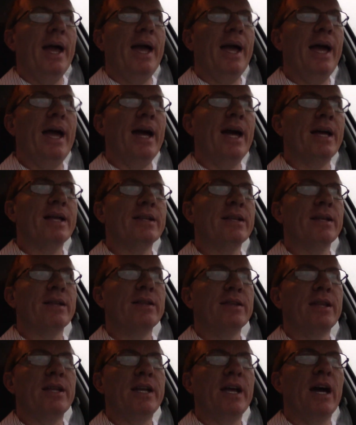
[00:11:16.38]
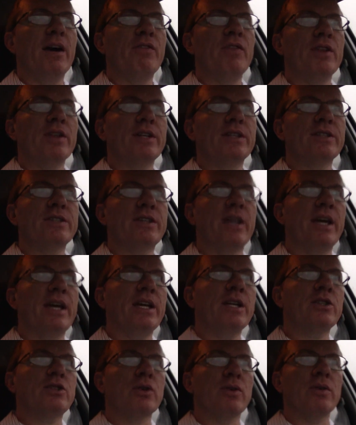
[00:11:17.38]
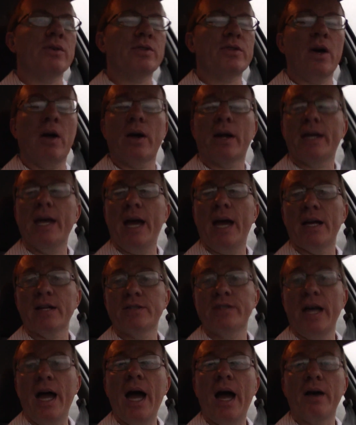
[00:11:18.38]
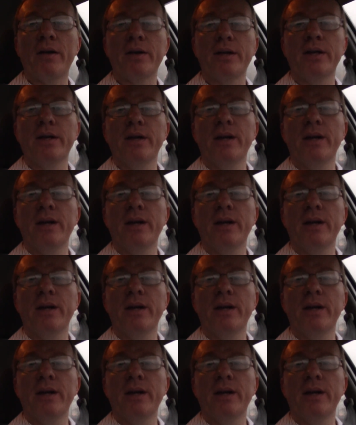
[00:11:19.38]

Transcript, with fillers: And the devil and his angels are cast out.